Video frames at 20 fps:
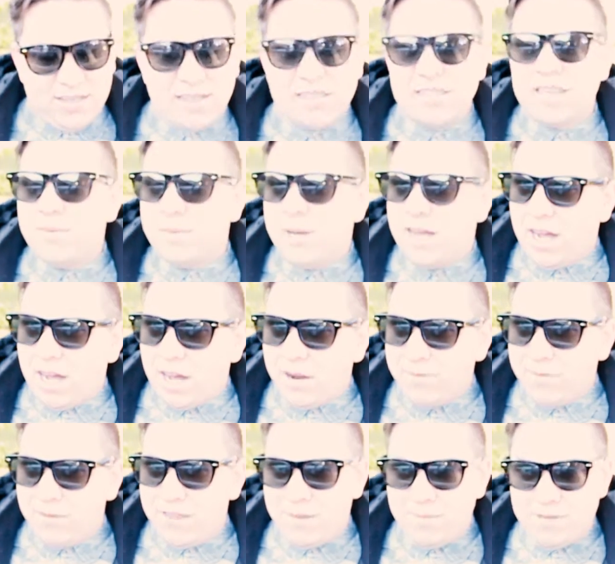That's going to be hard
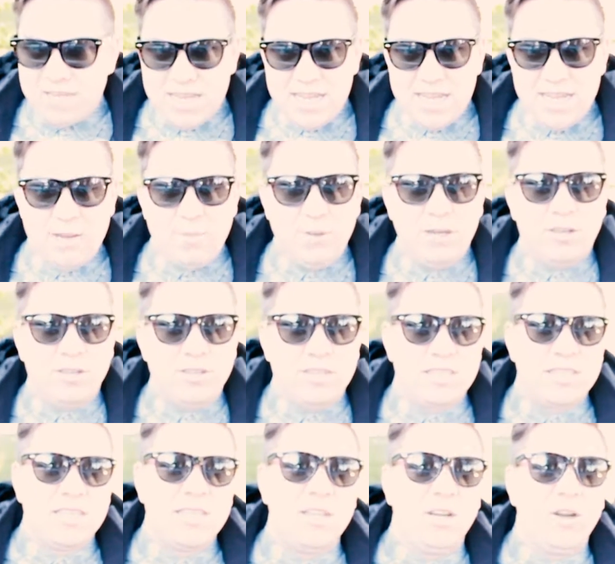for them to hear,
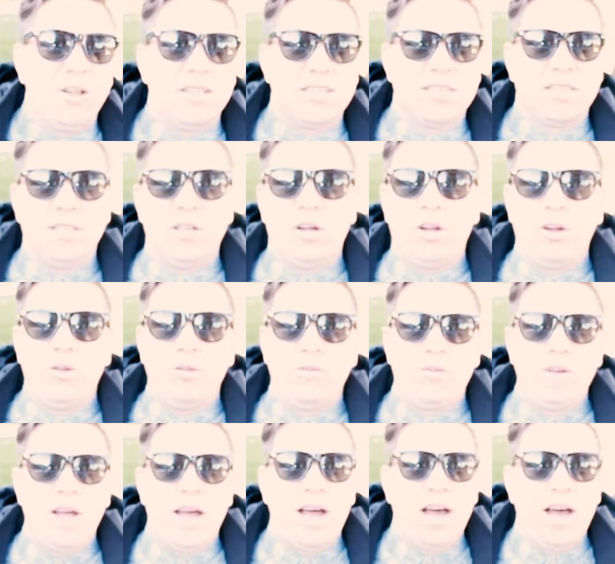because there's a lot of